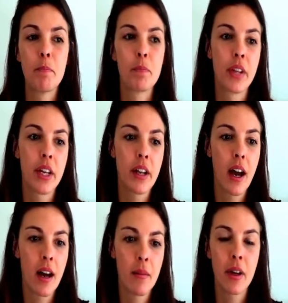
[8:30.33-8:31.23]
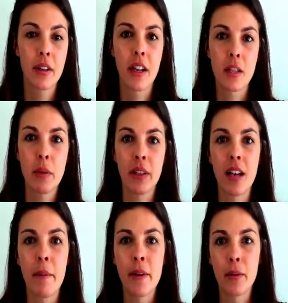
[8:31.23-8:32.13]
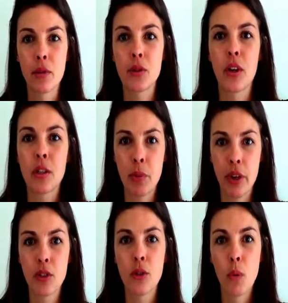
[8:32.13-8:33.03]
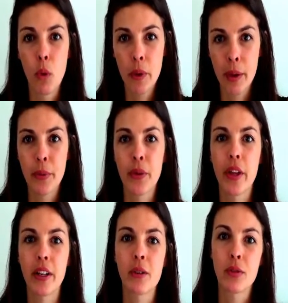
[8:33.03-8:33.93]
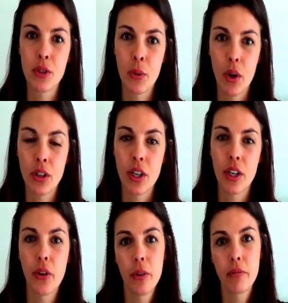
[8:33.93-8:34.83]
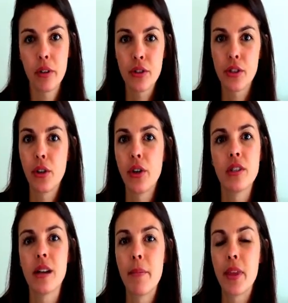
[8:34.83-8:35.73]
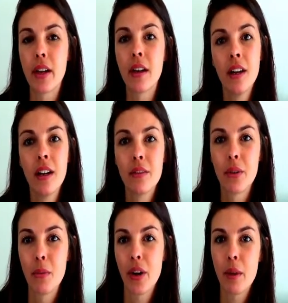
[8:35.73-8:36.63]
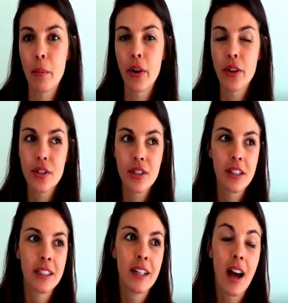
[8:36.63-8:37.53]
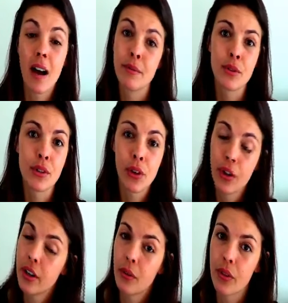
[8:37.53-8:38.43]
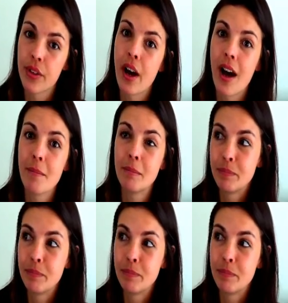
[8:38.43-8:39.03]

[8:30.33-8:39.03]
then it gets picked up and it will start spreading to more people that can also watch it and hopefully also learn something from what I post. I'm also learning all the time,